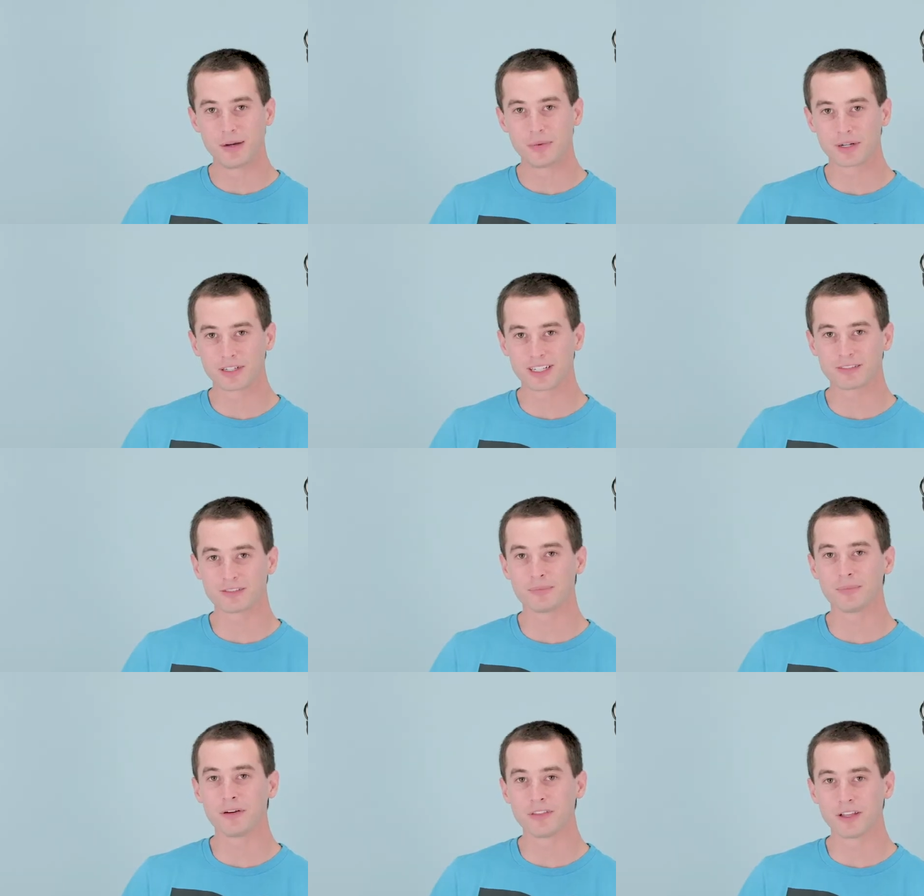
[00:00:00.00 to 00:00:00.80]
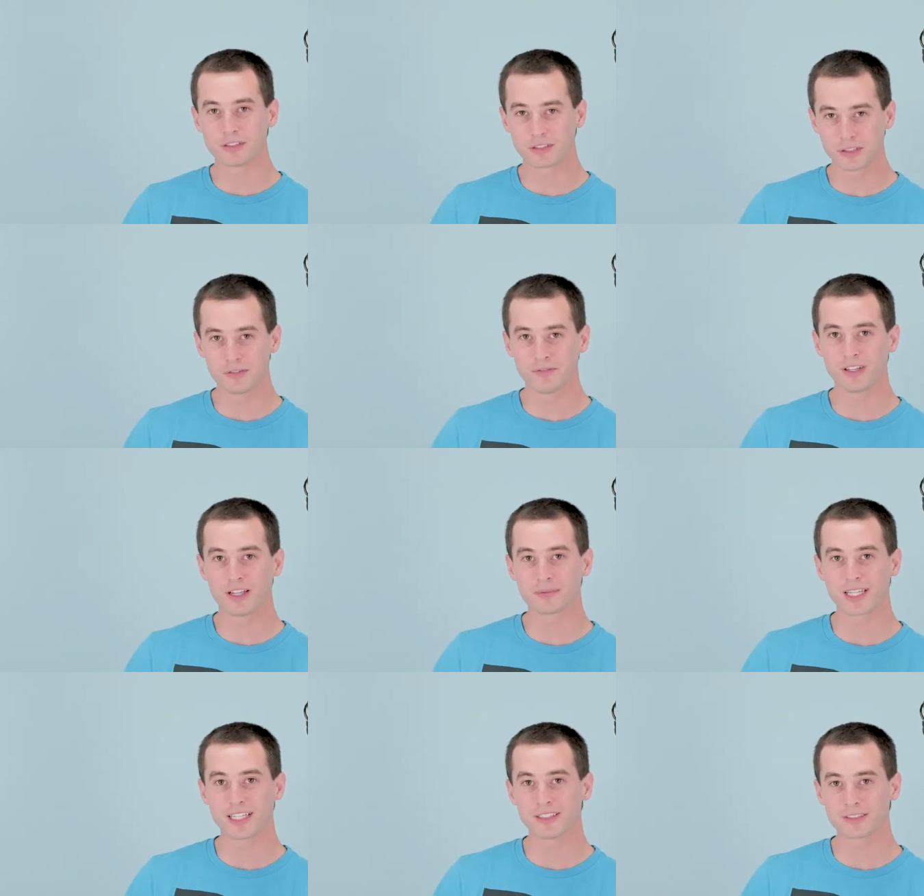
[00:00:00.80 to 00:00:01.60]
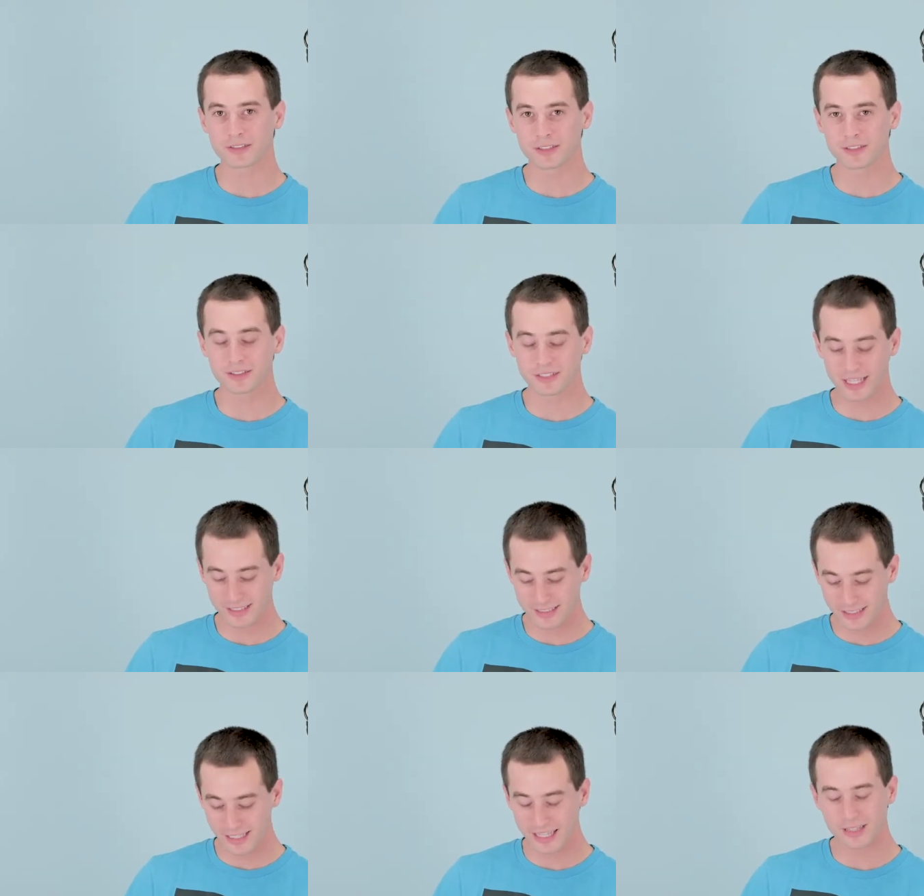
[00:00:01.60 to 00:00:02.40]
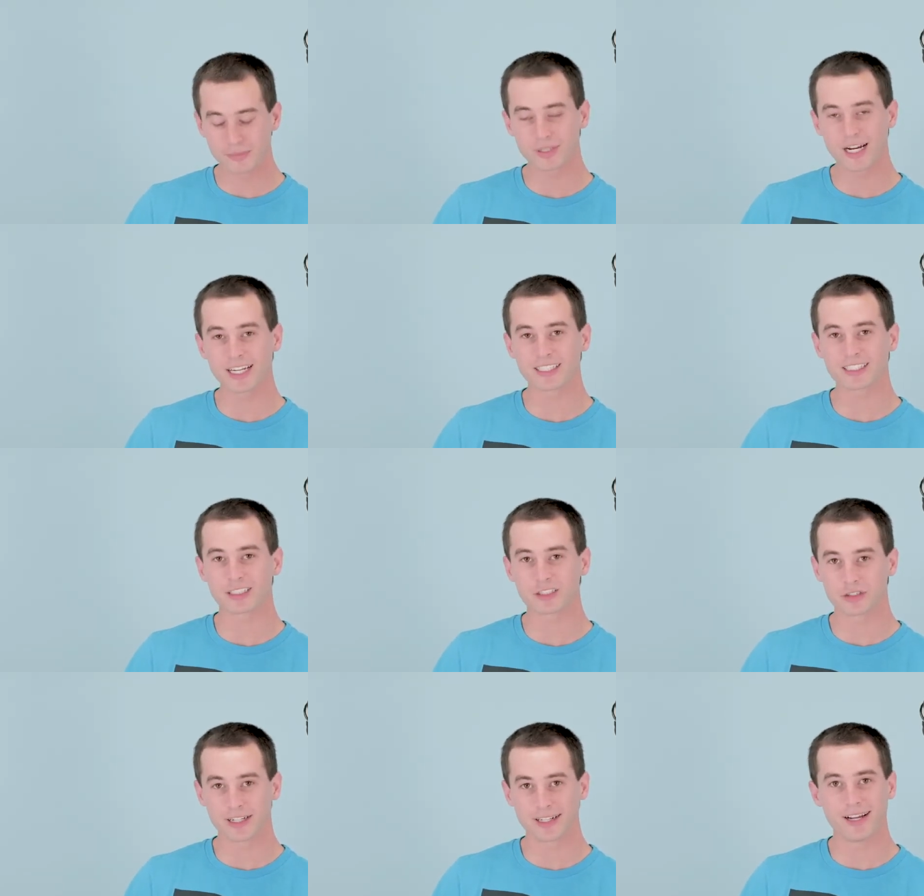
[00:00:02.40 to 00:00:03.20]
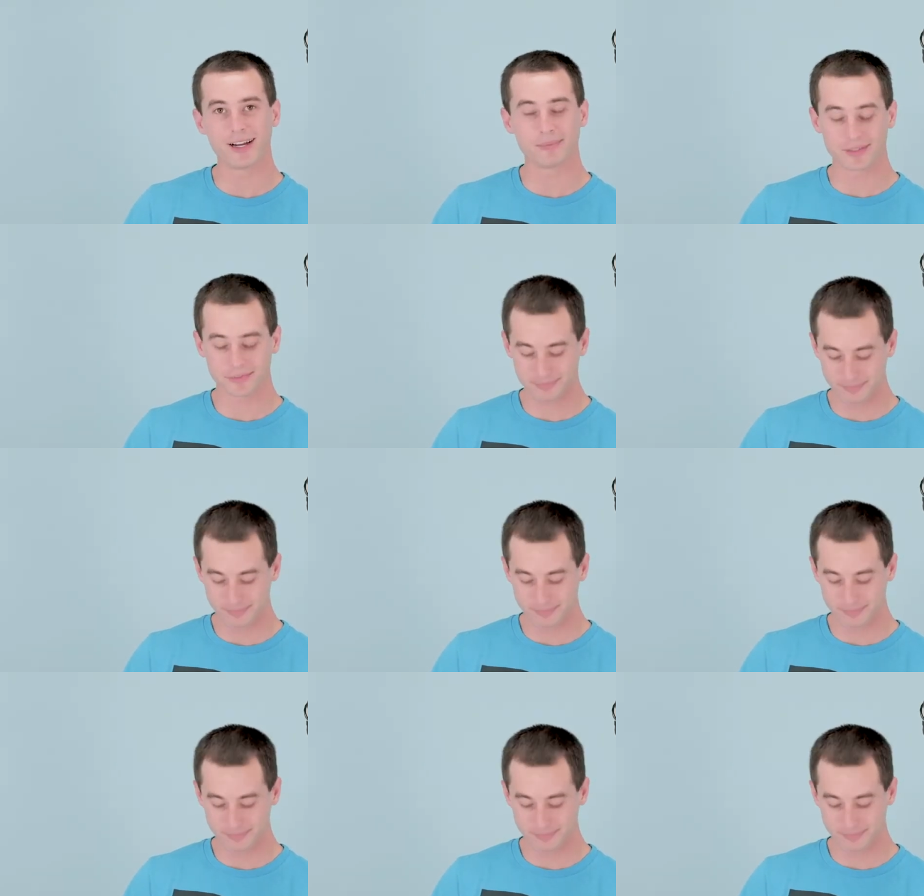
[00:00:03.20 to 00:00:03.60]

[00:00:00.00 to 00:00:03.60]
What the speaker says: We're gonna remove those 2 Phillips head screws and slide the bracket straight up.